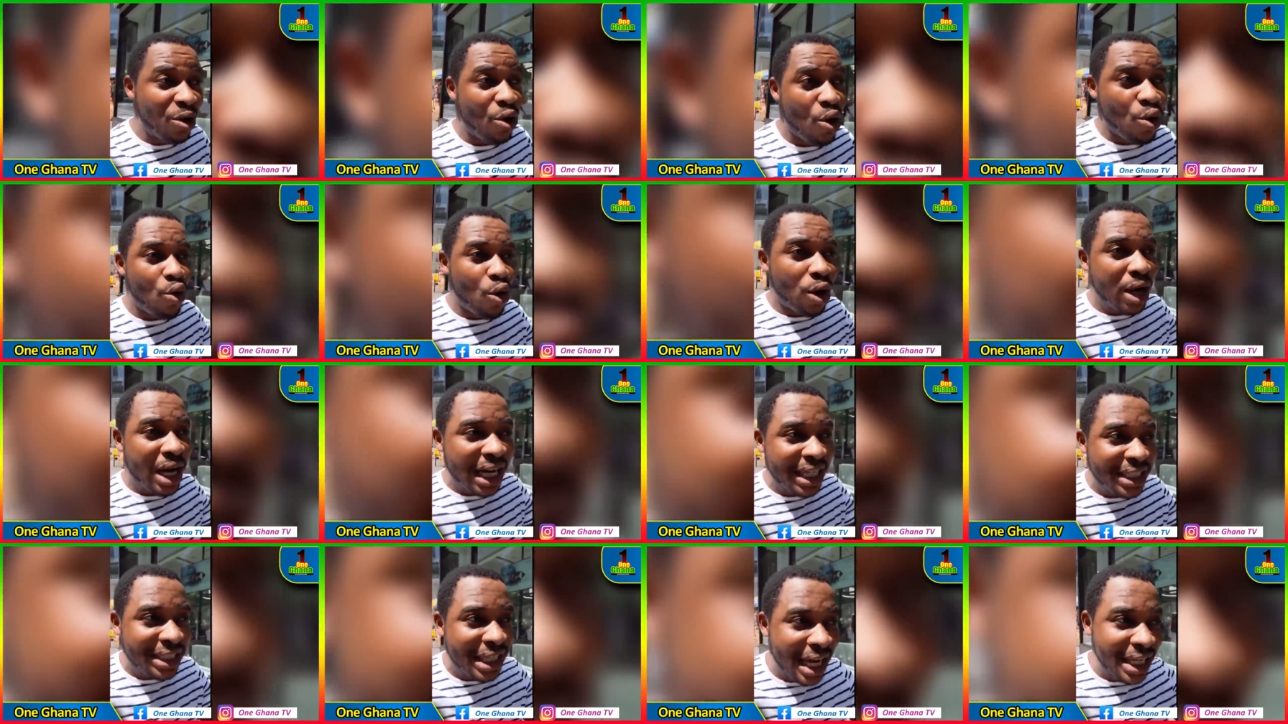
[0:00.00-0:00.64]

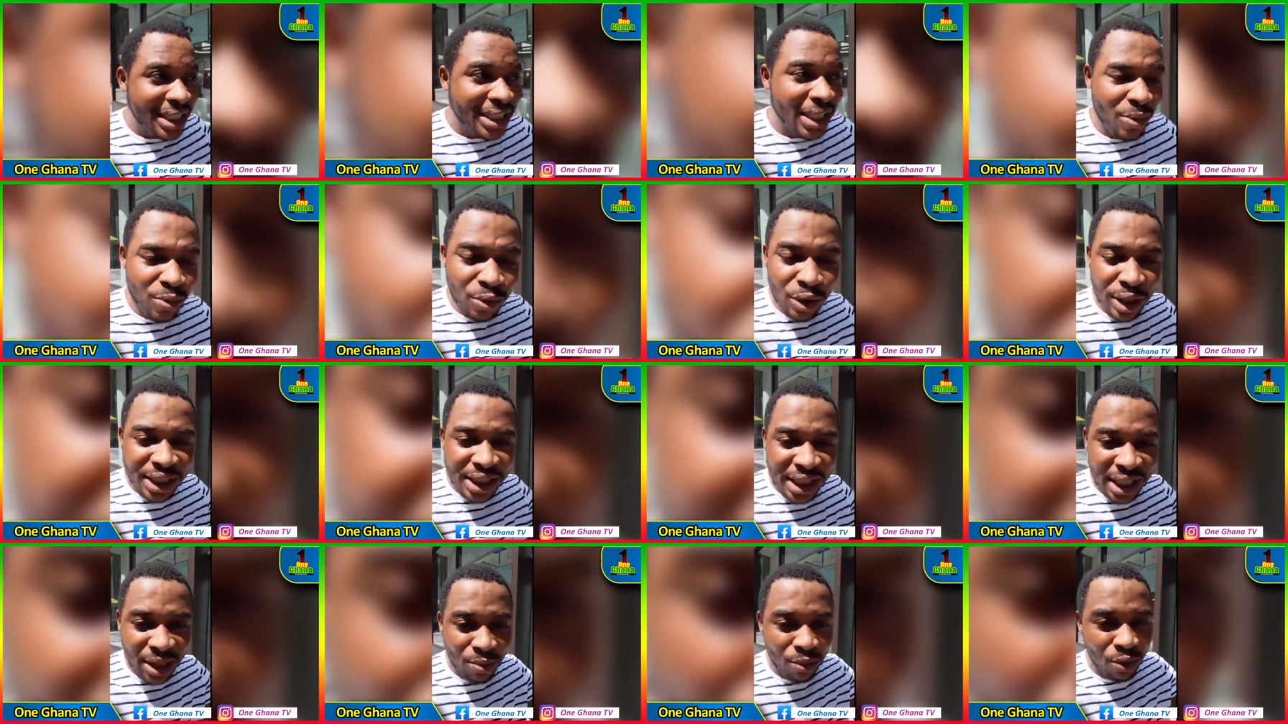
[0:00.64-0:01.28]
Ukwoka sa asem
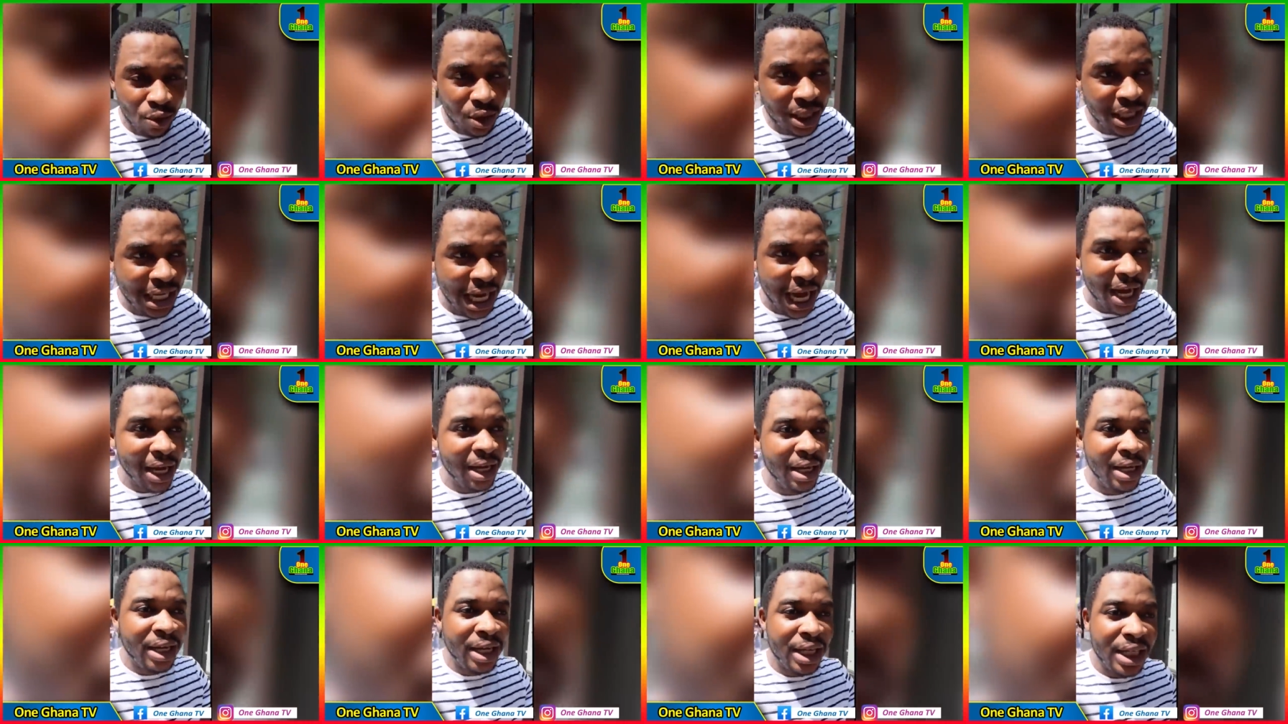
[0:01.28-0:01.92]
we chire broni a.
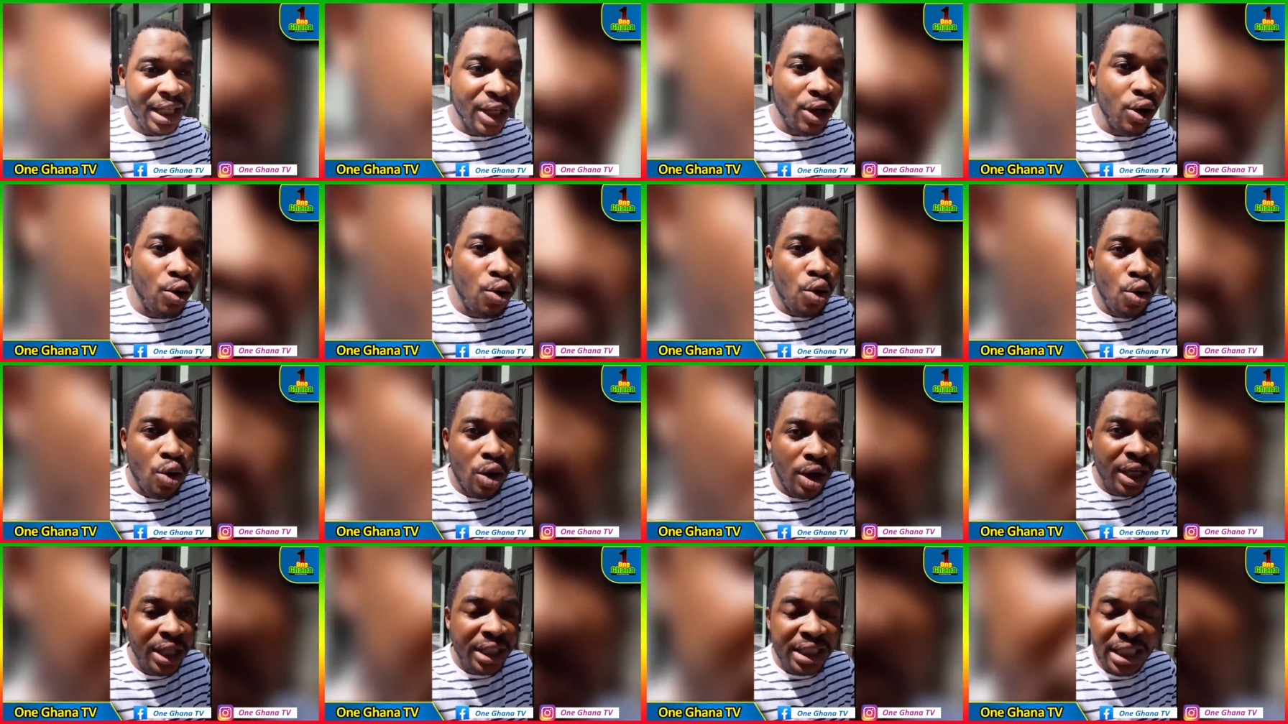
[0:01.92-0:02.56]
They will
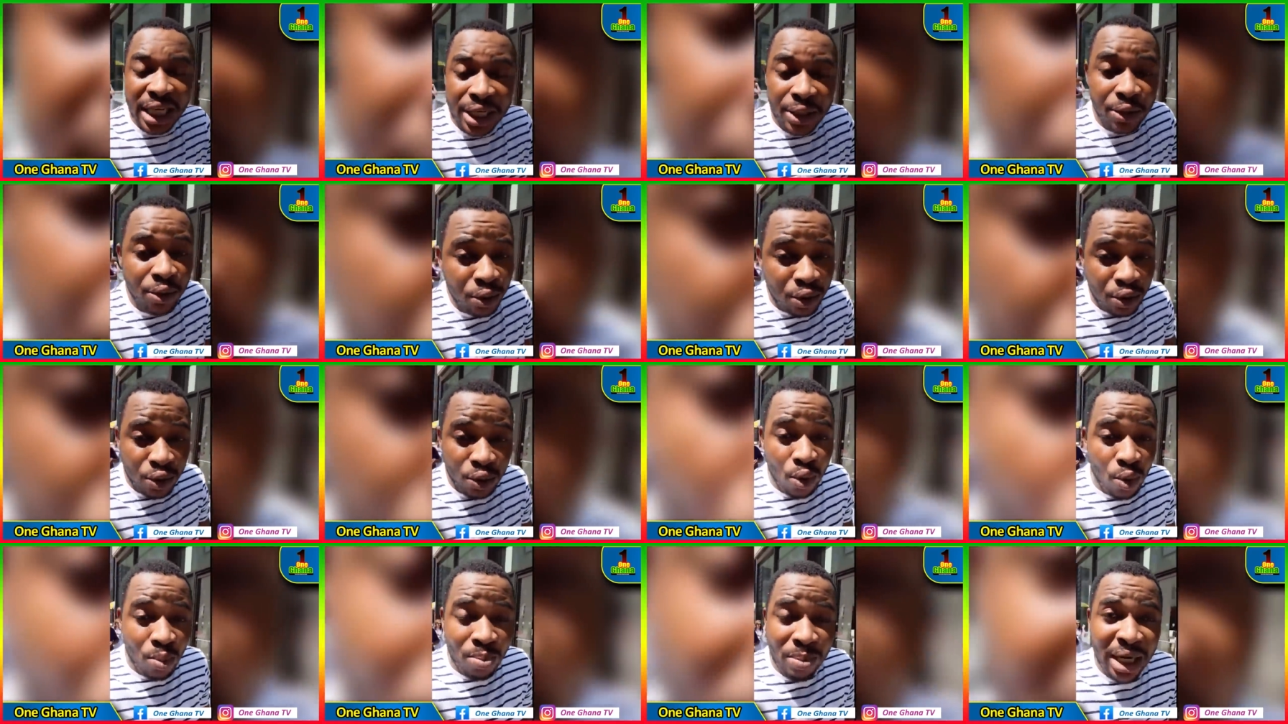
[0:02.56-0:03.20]
going to take you
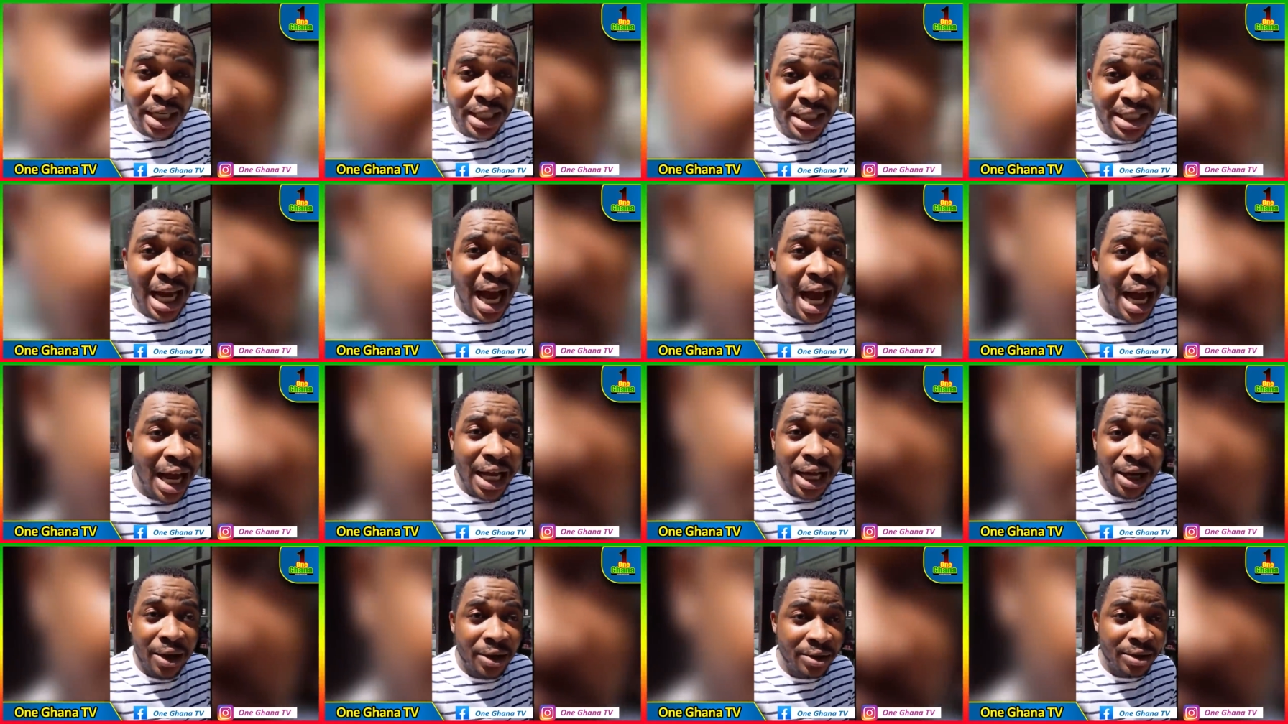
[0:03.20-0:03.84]
to mental
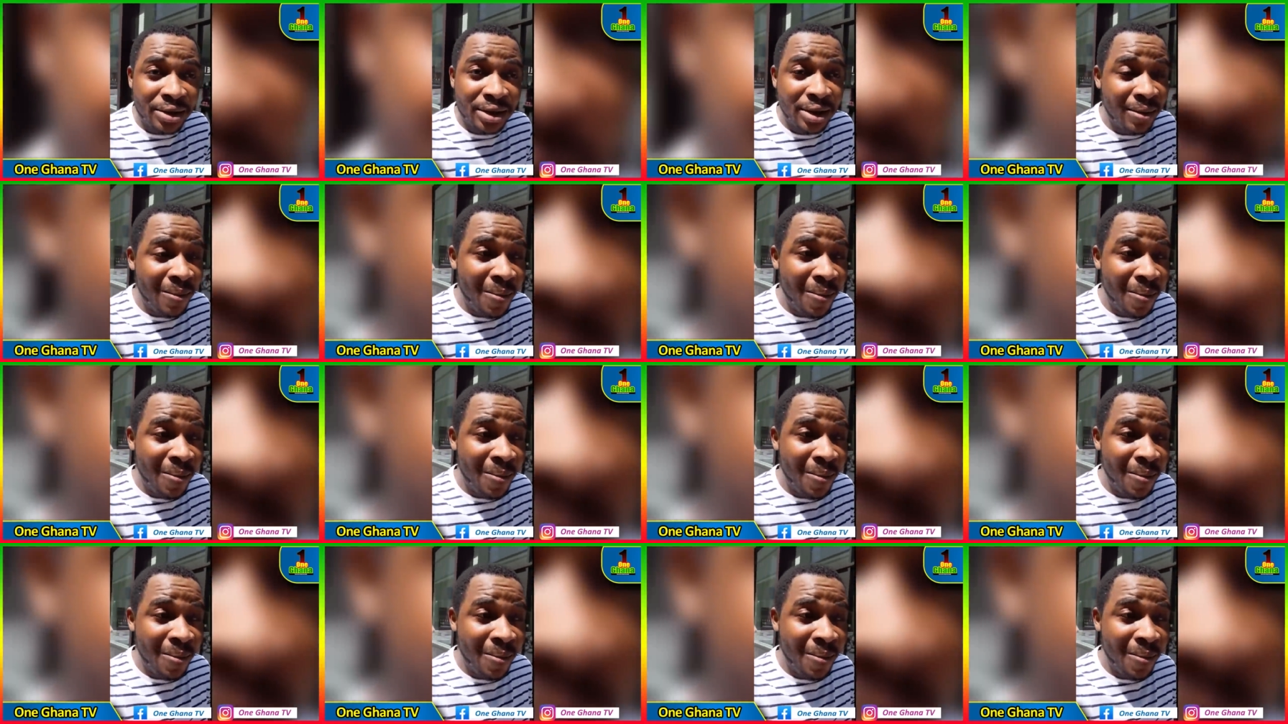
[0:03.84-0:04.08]
health.